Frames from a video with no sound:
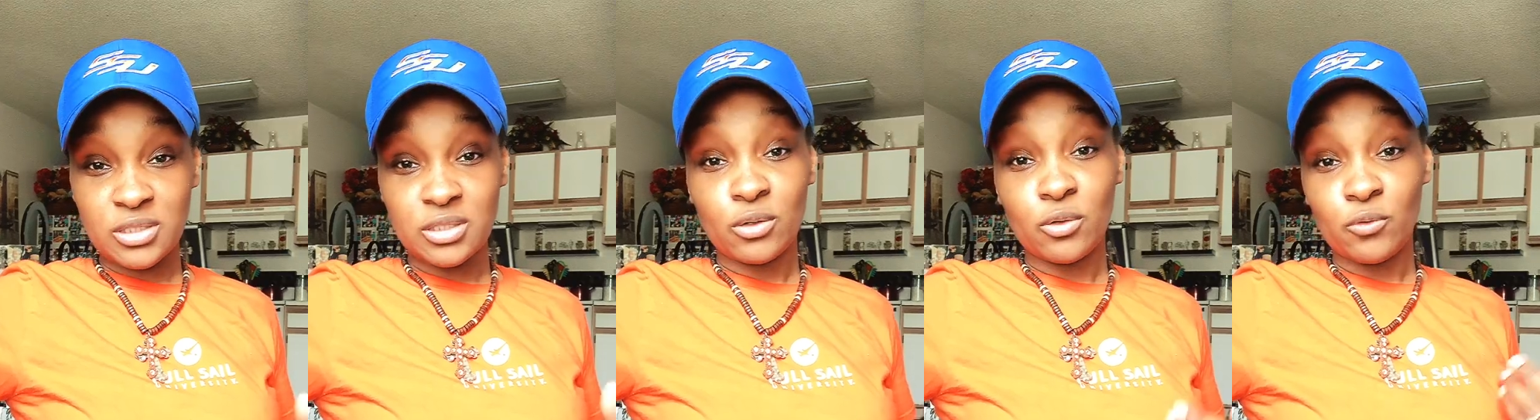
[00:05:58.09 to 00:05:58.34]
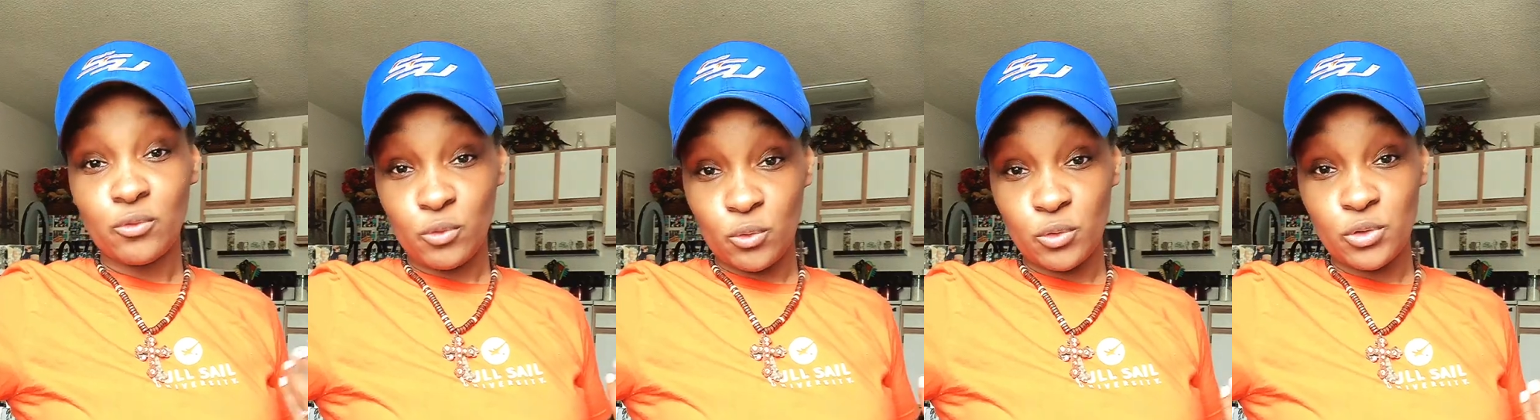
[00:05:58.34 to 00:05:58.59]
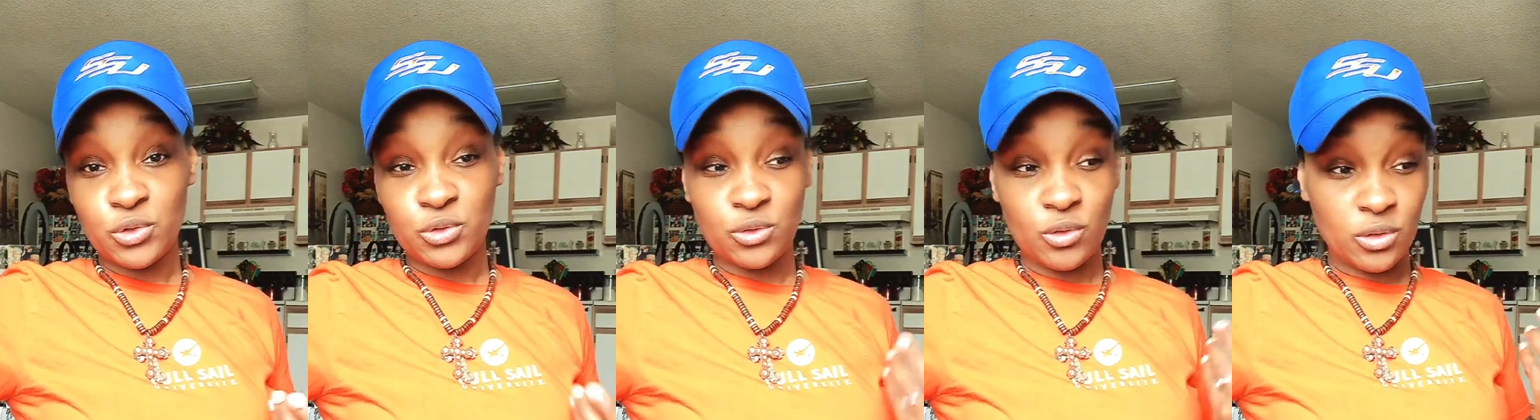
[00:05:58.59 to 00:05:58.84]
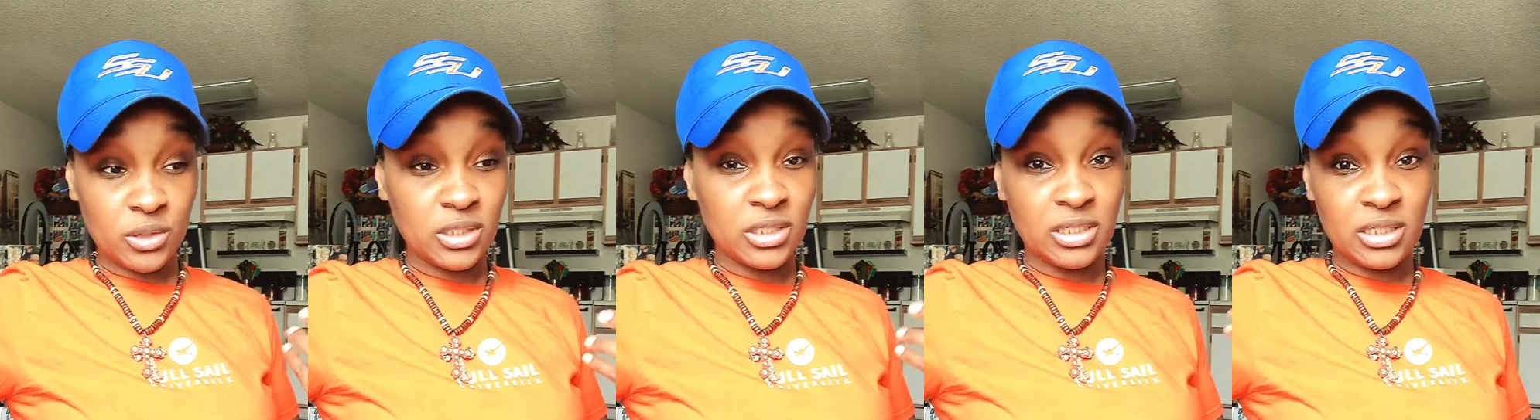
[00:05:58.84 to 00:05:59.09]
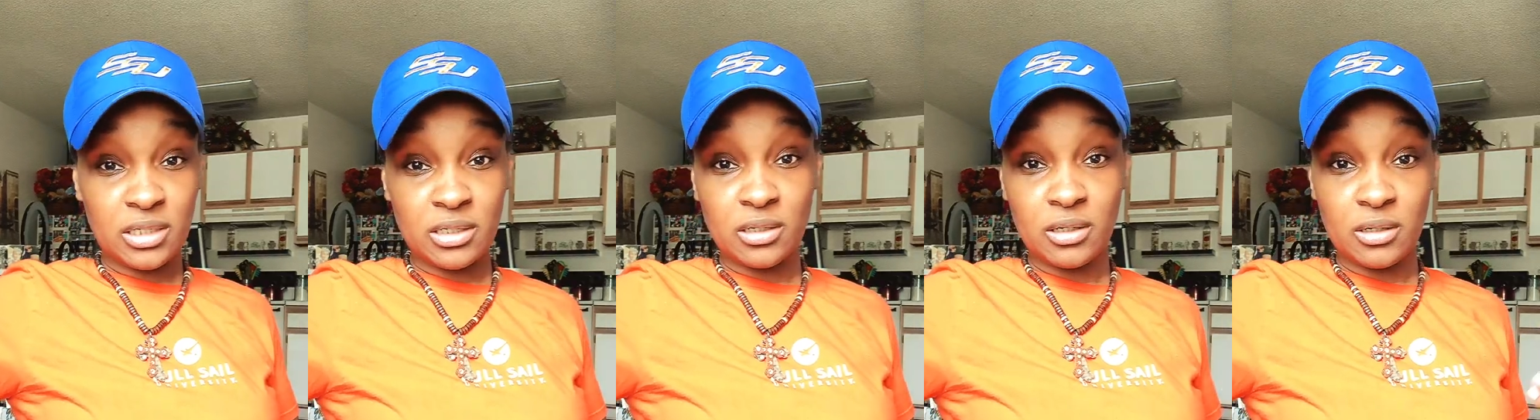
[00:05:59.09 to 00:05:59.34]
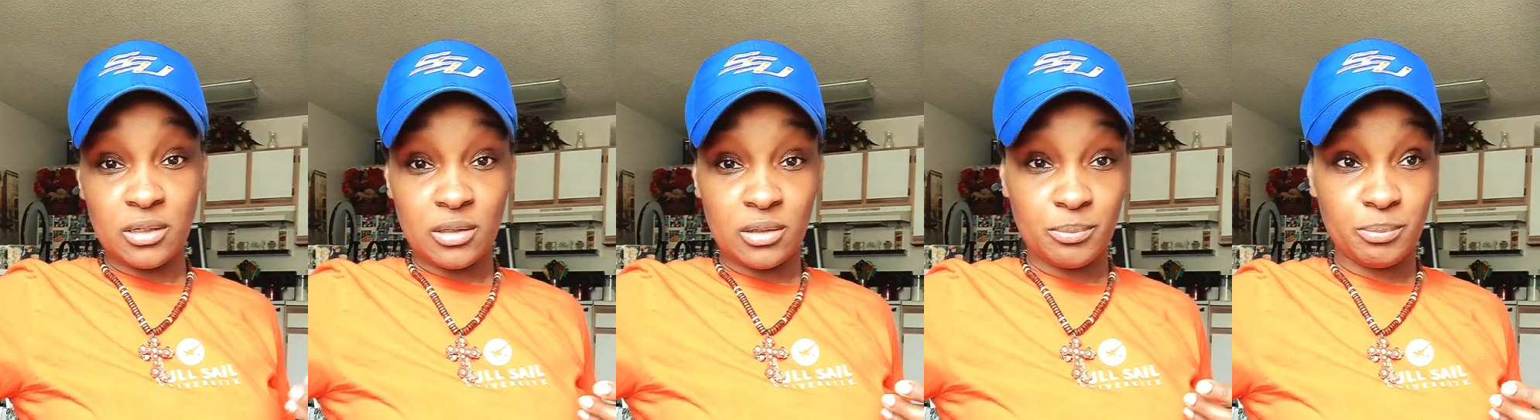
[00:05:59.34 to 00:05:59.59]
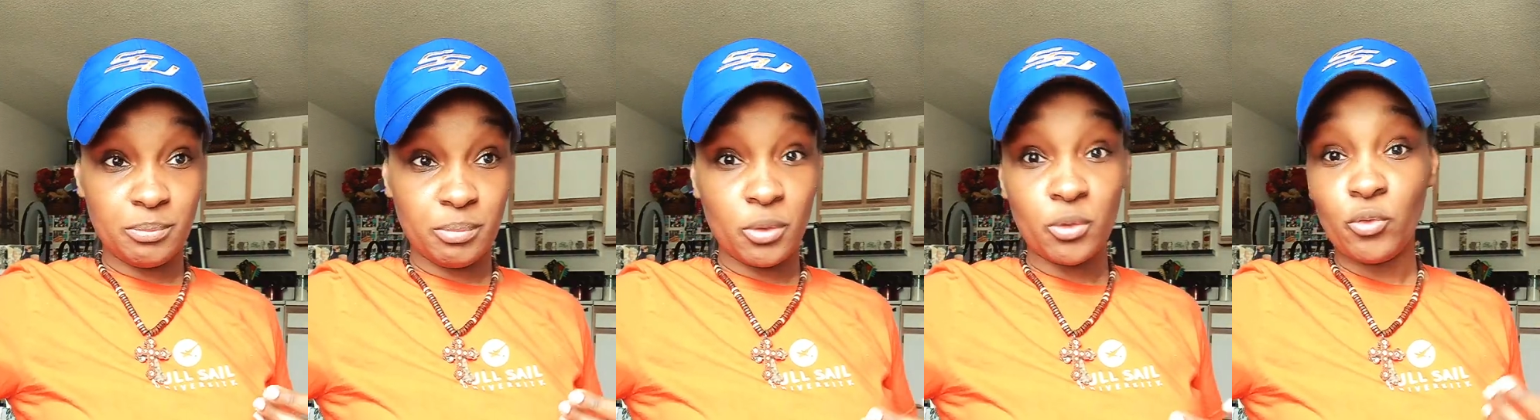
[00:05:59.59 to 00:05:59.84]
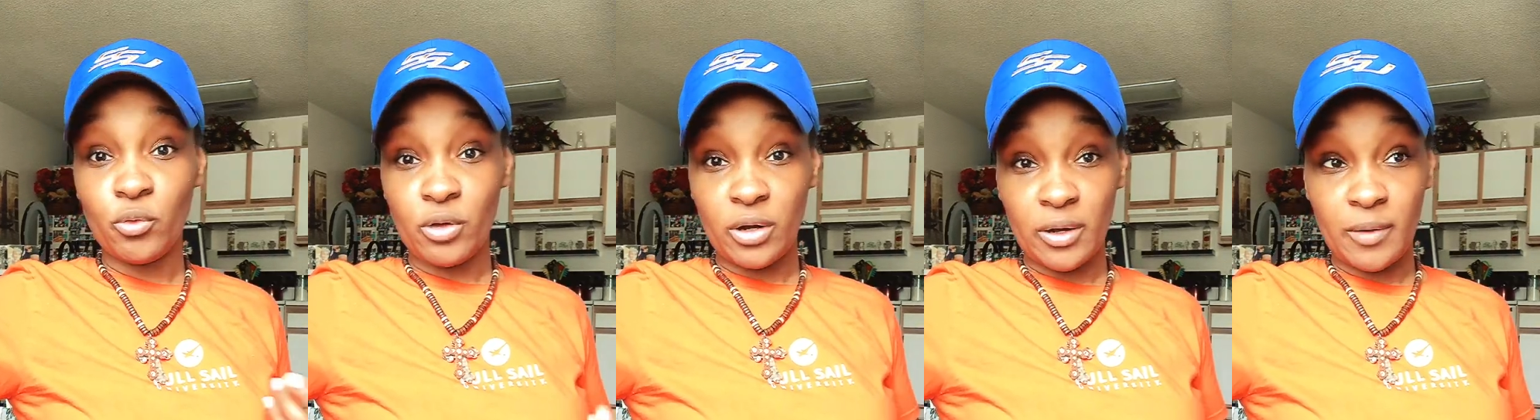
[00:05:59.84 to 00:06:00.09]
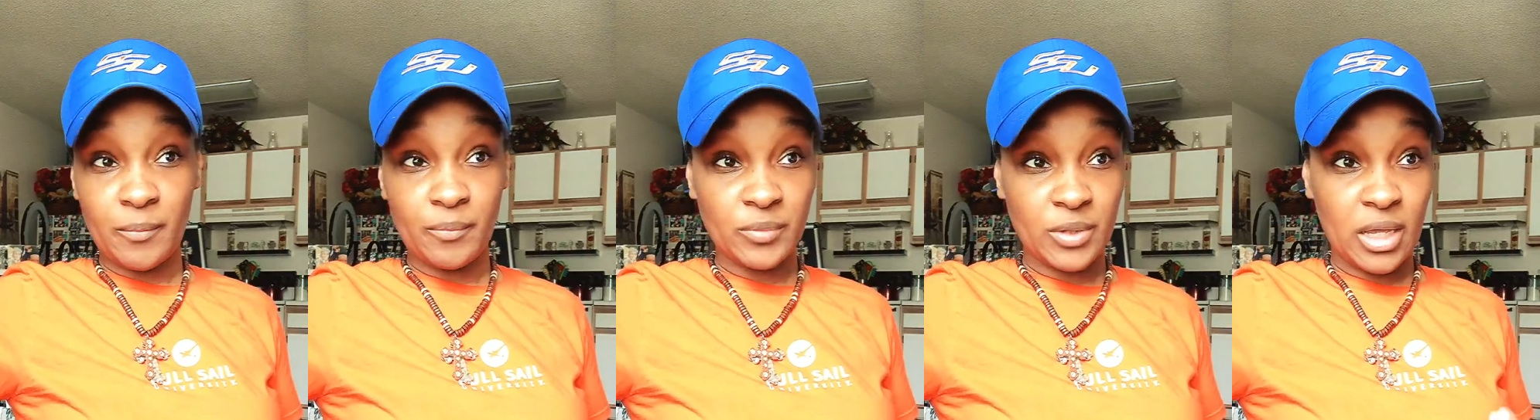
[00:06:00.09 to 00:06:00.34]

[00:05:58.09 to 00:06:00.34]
So, of course, you're going to need a program